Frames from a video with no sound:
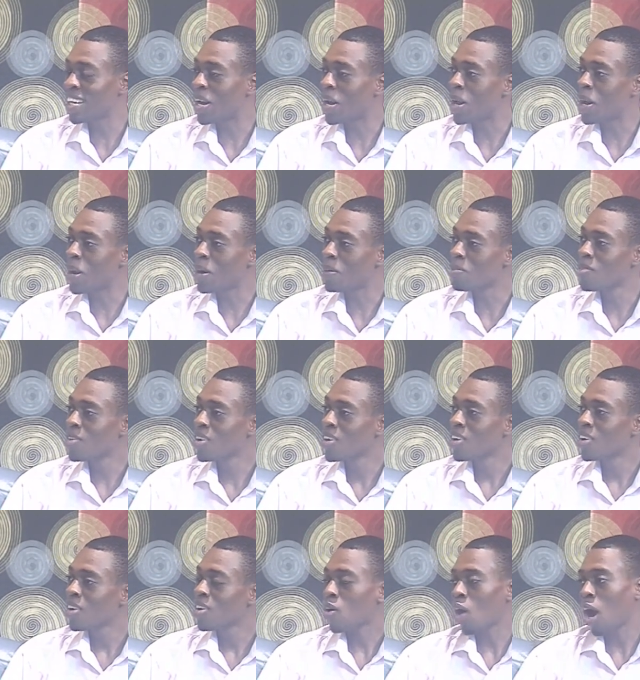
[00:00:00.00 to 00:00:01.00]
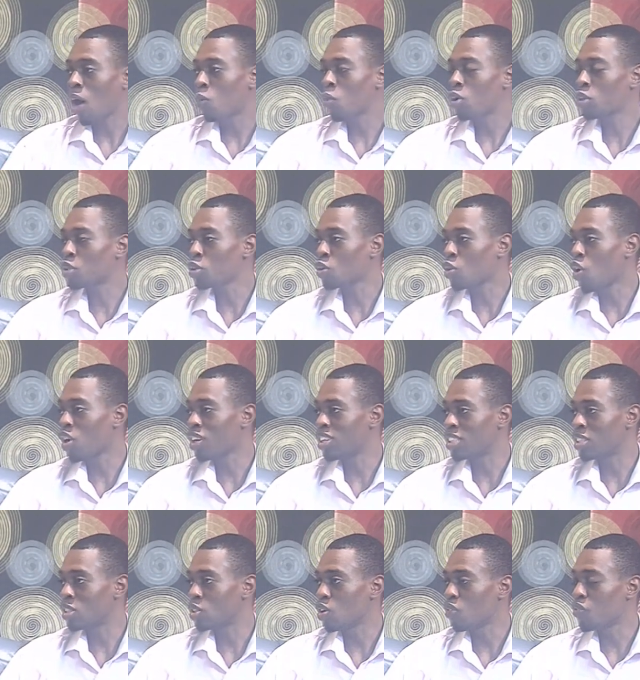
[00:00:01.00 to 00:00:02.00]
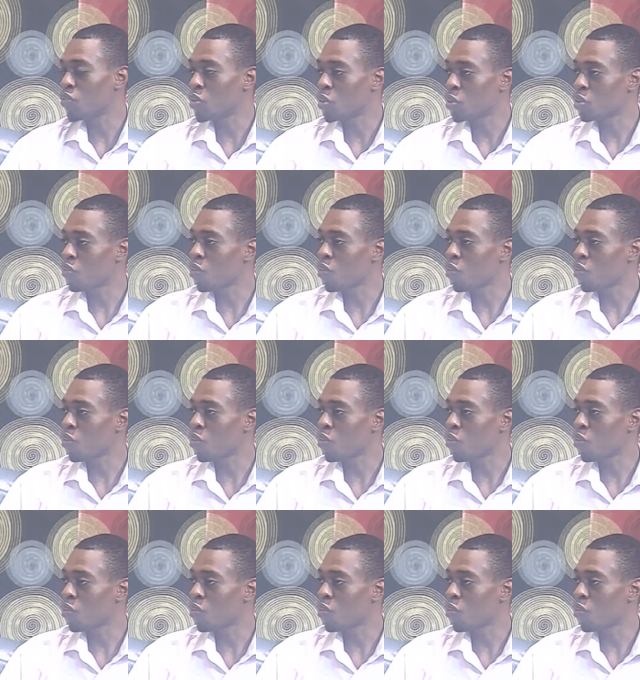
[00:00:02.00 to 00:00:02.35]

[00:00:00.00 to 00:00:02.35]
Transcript: um, what do you call it in your field?